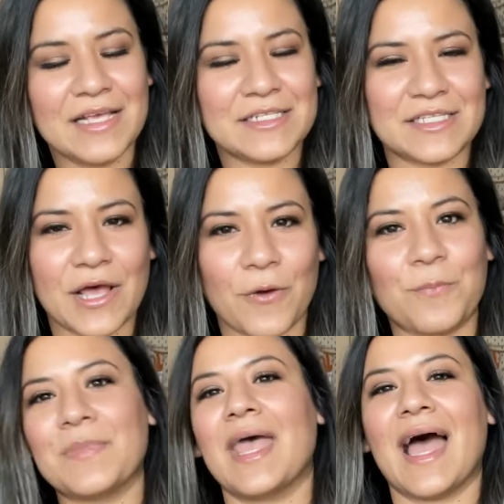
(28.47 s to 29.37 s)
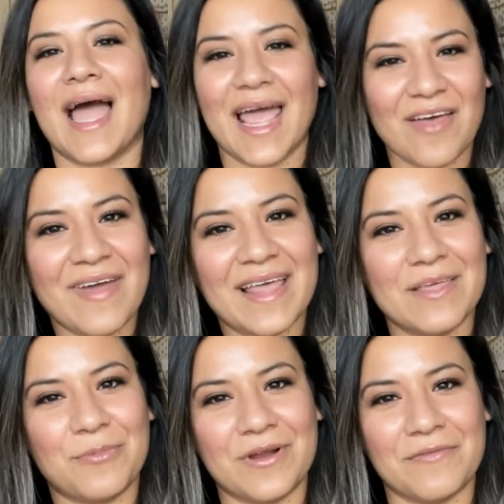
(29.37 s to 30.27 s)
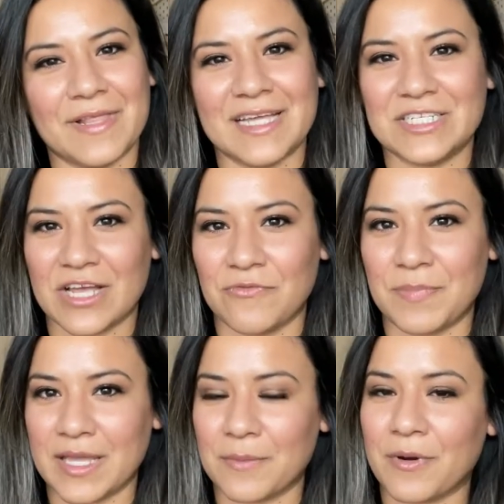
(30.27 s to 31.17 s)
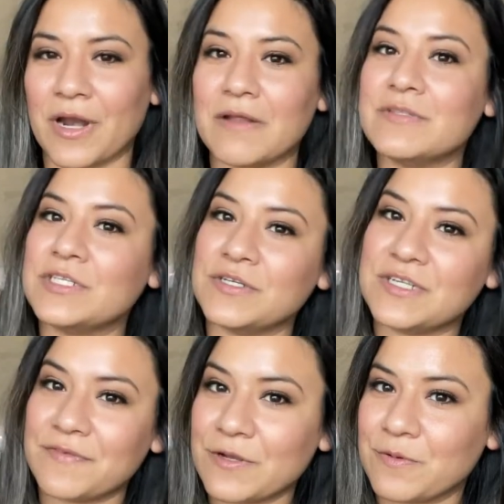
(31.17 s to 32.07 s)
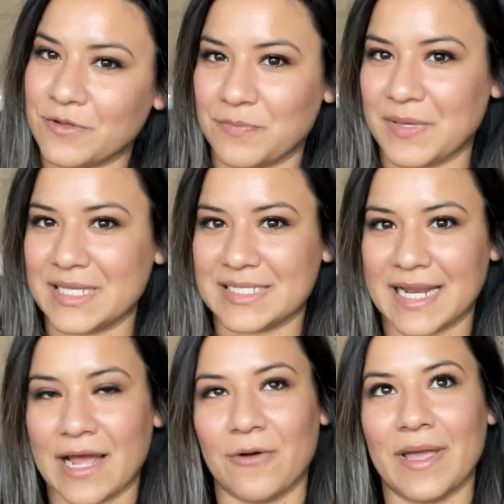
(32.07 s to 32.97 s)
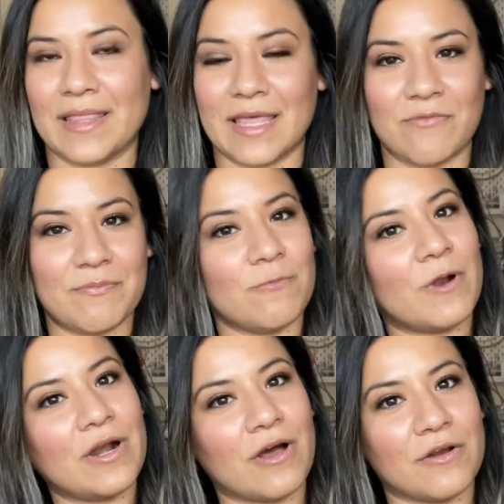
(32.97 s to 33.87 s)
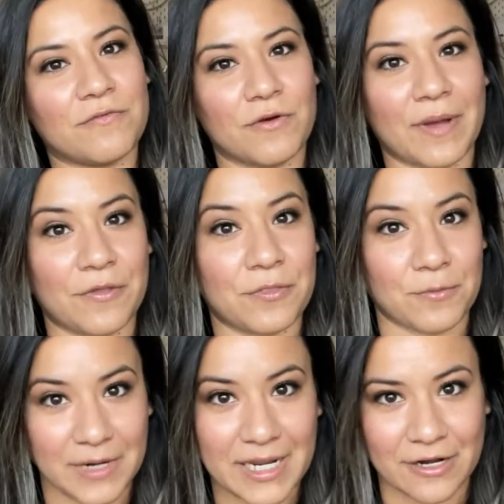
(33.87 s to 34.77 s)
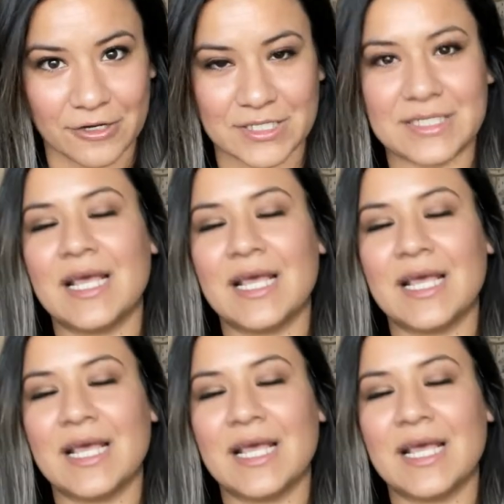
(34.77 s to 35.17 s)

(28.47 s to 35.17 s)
So I have had the privilege of being a part of two different quilt bees now and they've run on for about three years.